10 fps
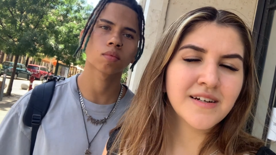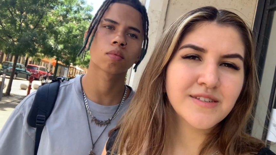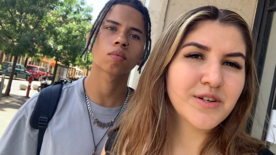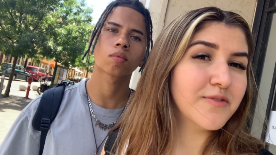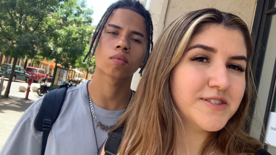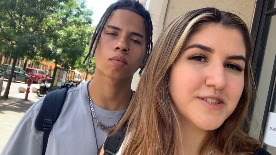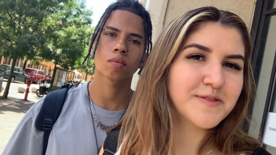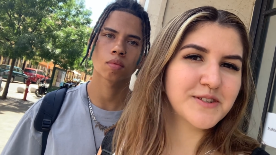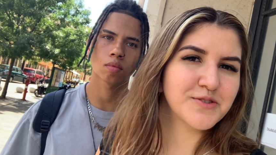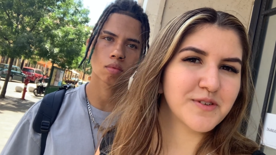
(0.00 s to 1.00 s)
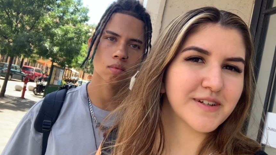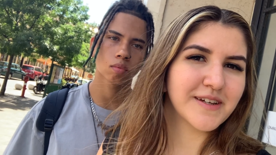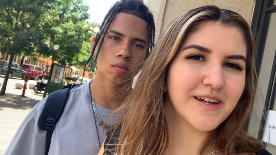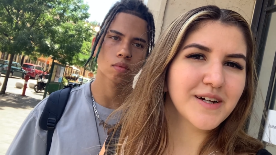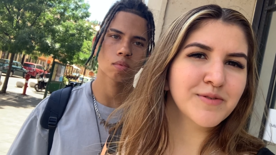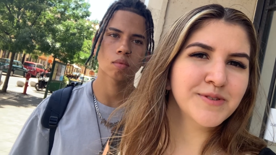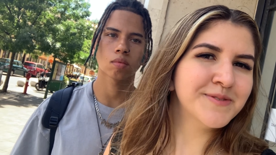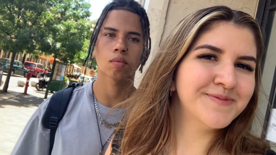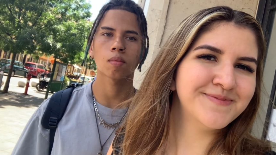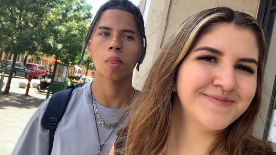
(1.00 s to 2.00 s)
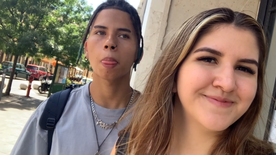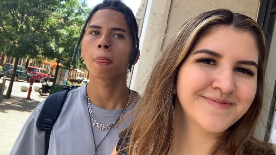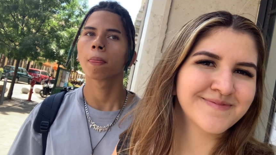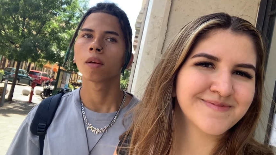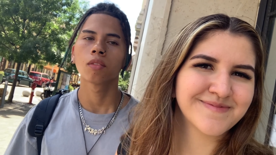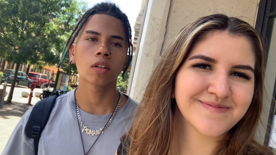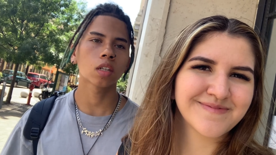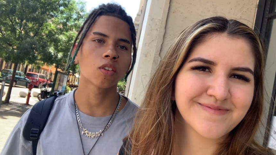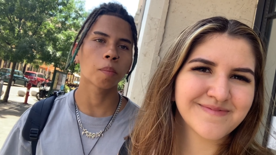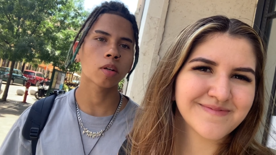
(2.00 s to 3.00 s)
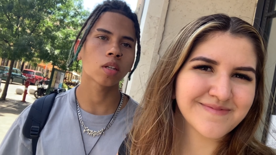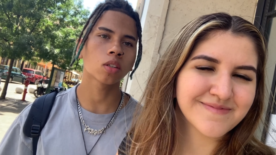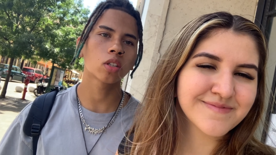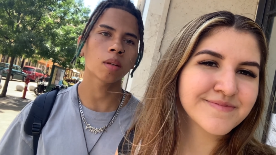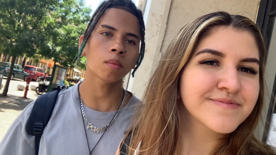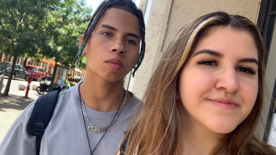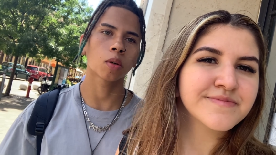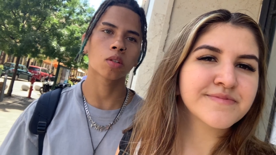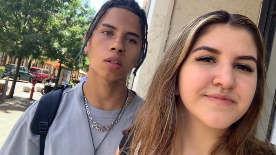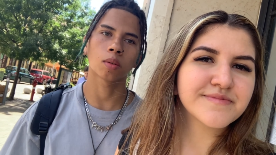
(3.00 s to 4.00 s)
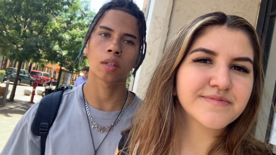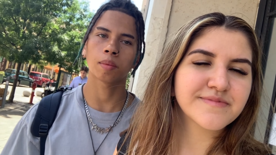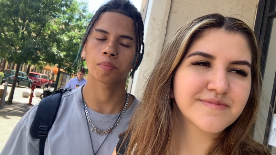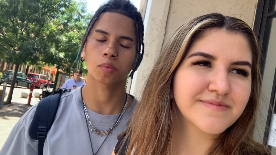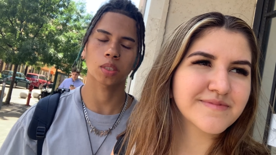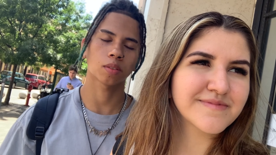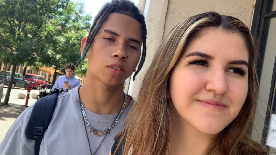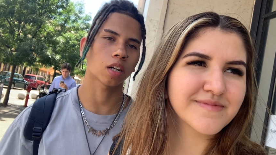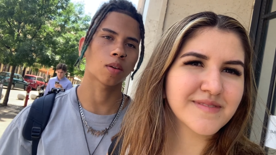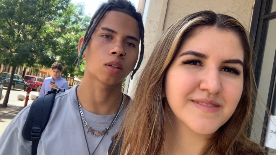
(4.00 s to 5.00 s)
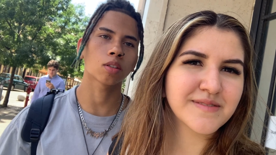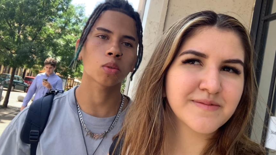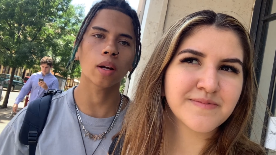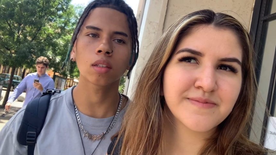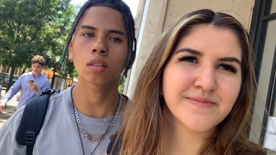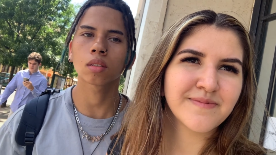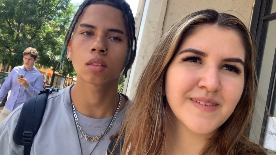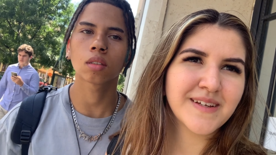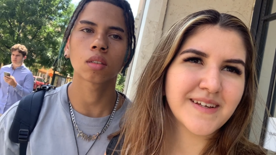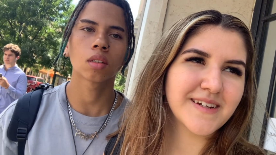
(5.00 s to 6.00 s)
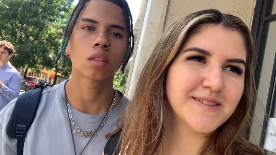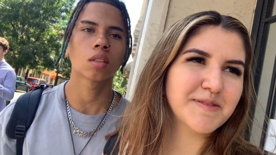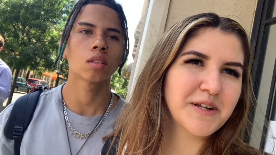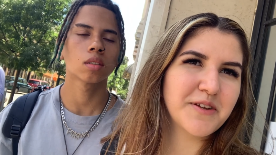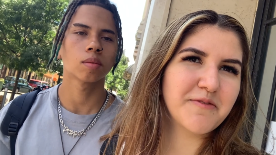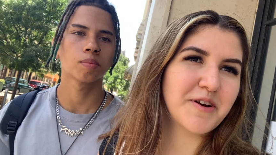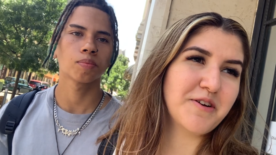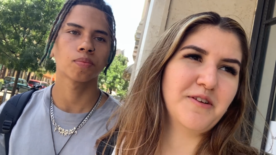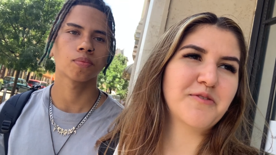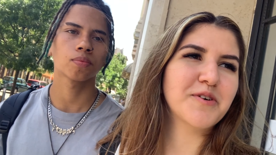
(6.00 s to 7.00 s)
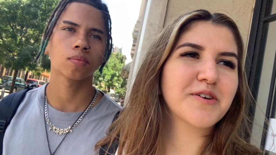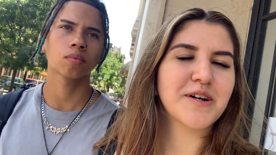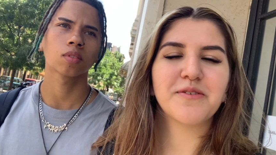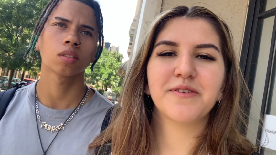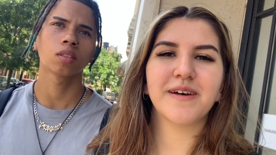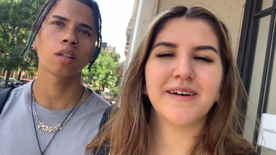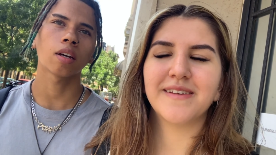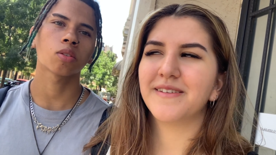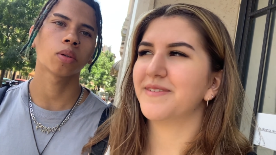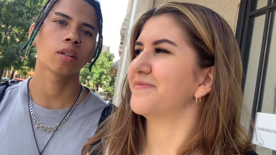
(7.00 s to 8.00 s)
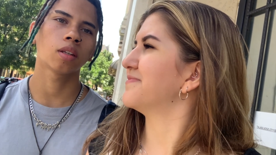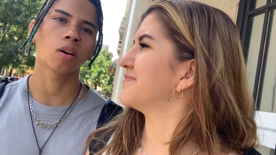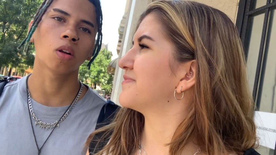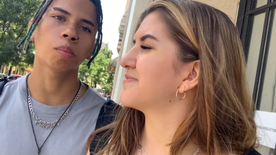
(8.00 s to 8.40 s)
Speaker 1: So we just finished working out.
Speaker 2: Thank you for pressing Tim. I was away, took a real sweat.
Speaker 1: Yes, we did a very long workout. yes, with
Speaker 2: the whole